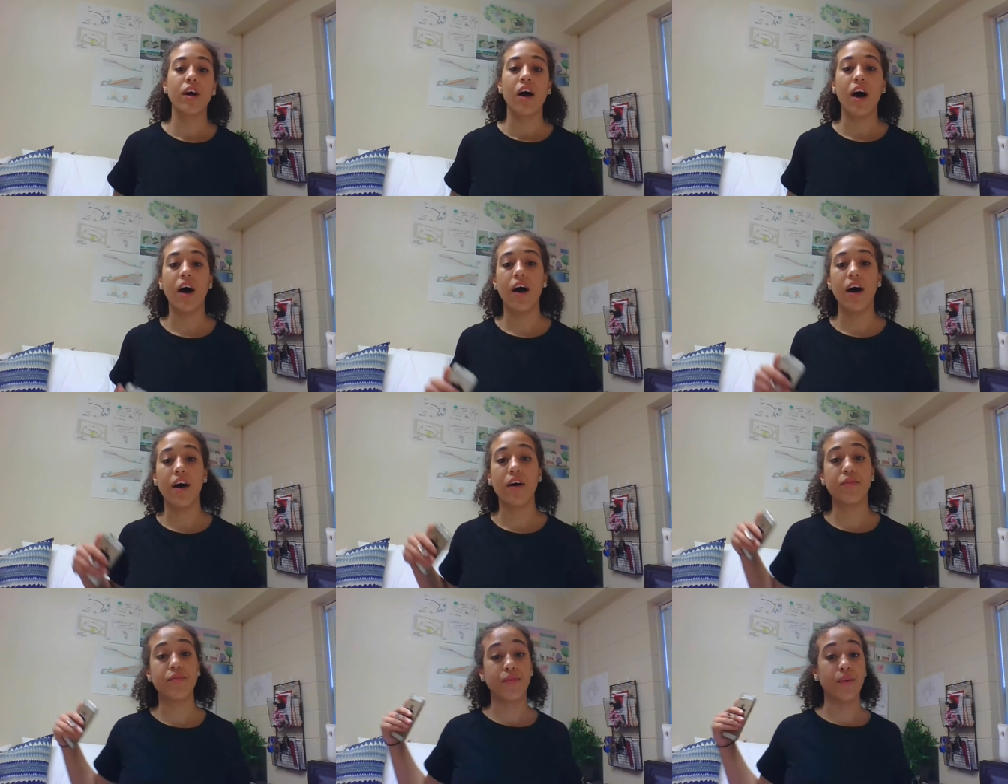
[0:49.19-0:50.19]

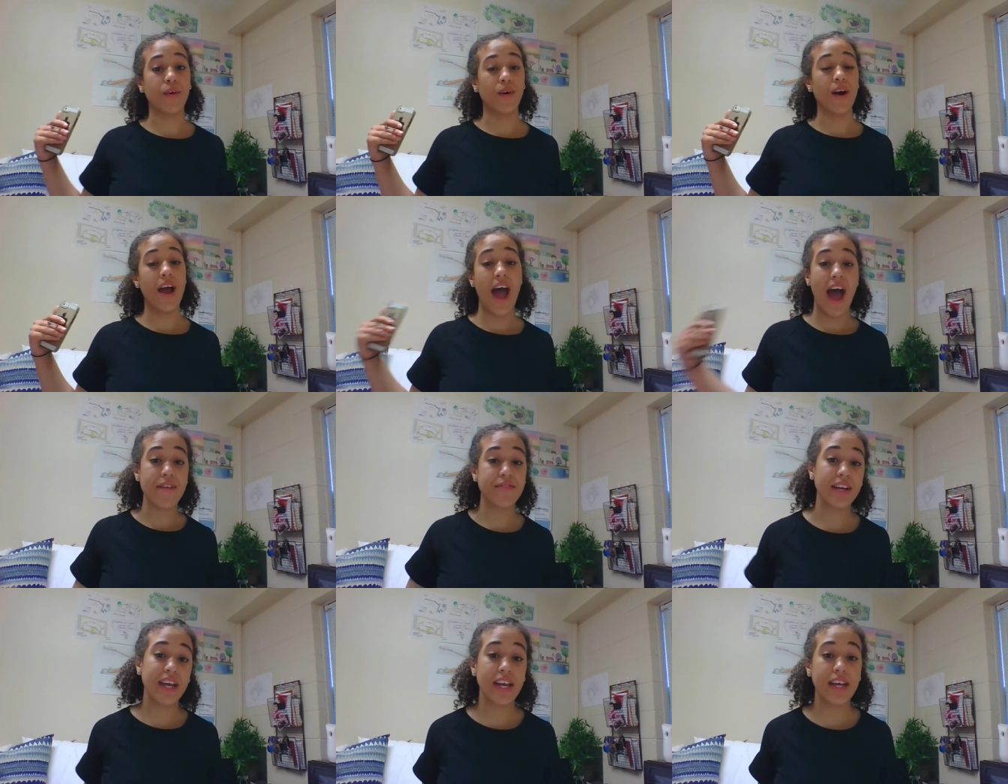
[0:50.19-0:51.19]
for
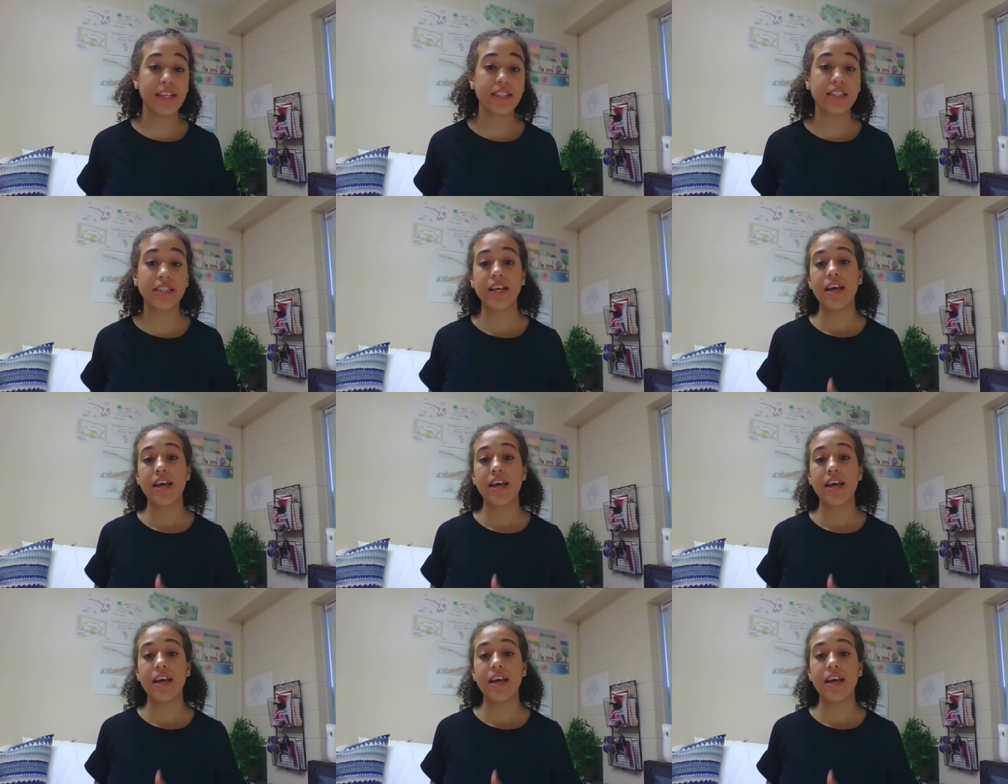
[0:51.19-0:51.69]
Africans